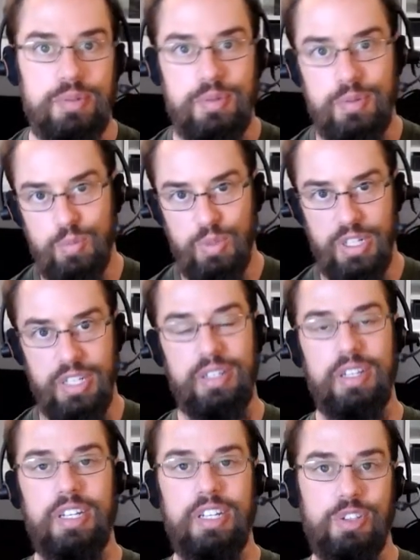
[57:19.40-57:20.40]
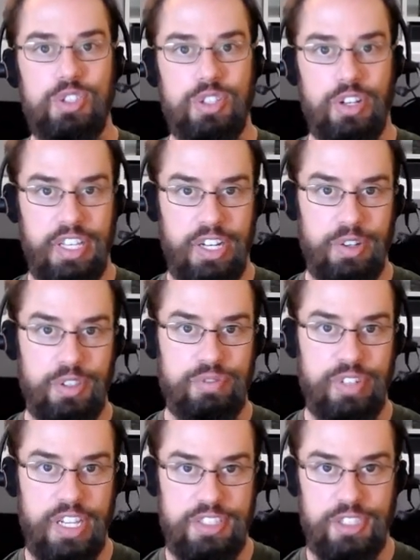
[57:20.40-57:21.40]
when you started hearing the
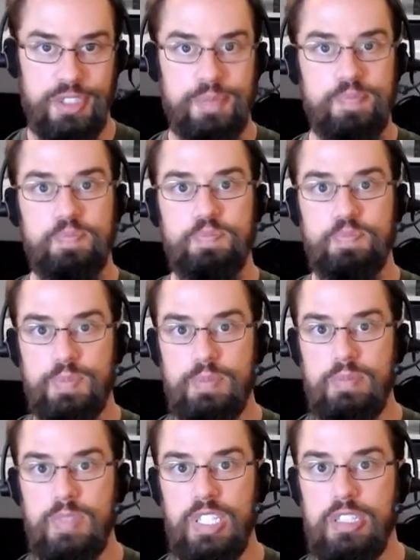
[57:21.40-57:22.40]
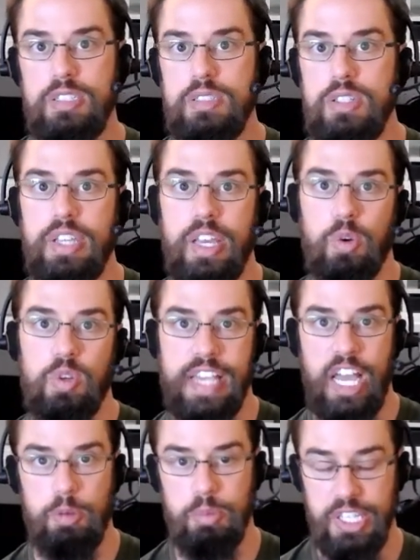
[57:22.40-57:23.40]
phrases, look at what's
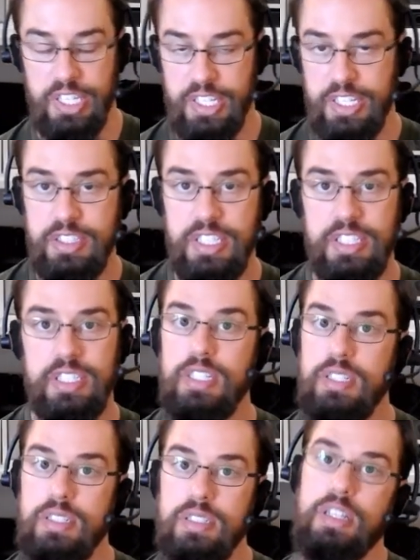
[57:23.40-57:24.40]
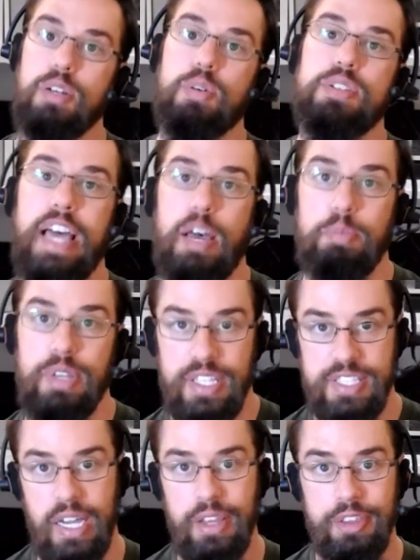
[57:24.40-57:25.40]
happening in Italy, look what's happening in
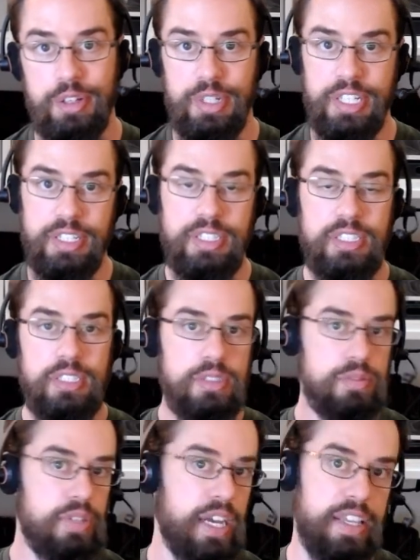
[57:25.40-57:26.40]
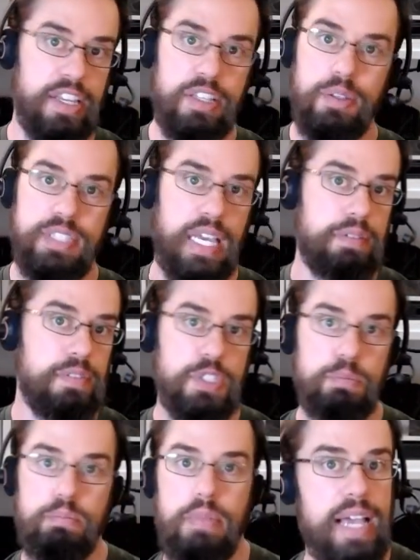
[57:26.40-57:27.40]
South Korea, right? Italy was having this
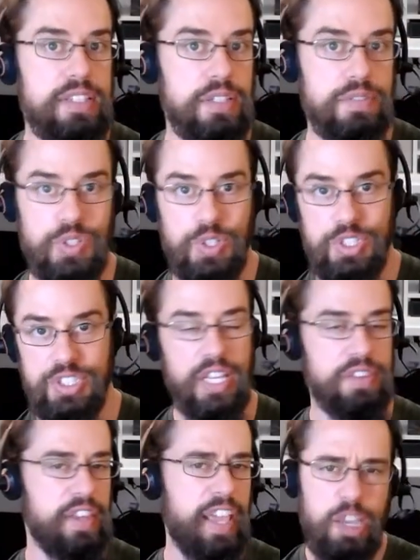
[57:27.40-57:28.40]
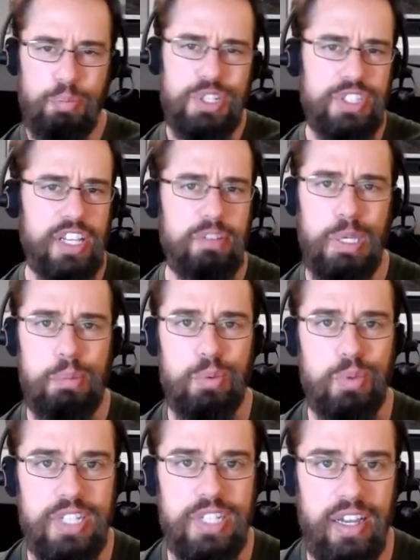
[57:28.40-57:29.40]
massive surge in death. 8% of people
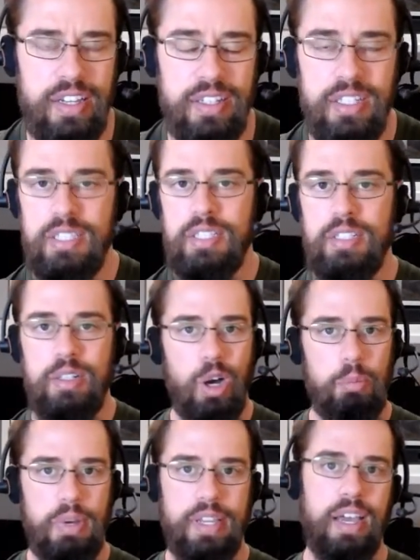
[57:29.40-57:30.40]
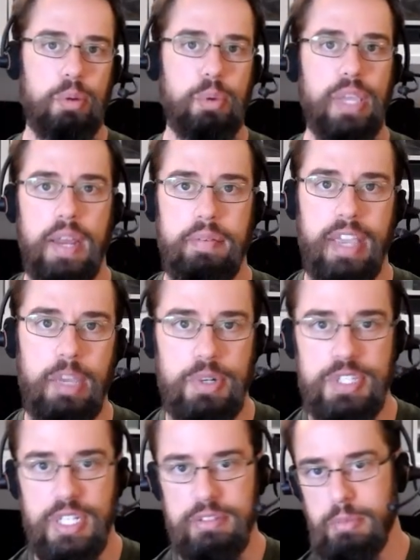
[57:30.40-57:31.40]
were dying. Oh my God, we can't have
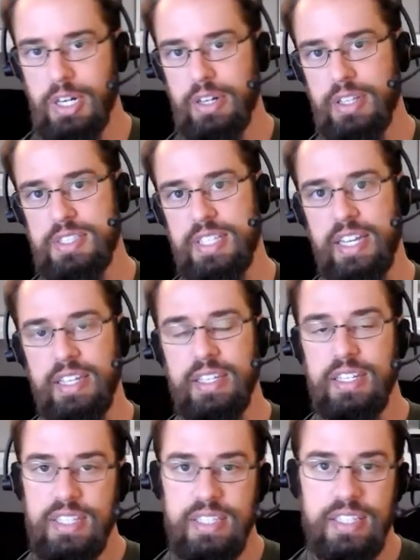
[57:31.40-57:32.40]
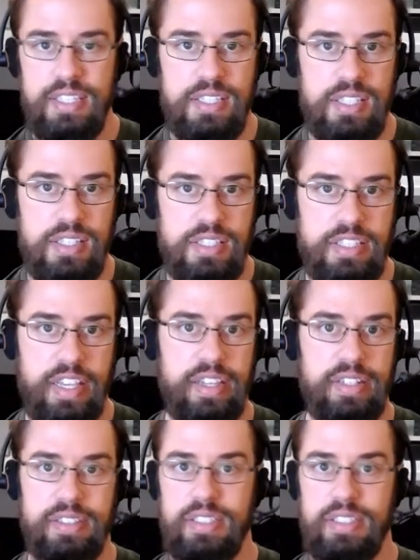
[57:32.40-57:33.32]
8% of Americans dying. This is insane,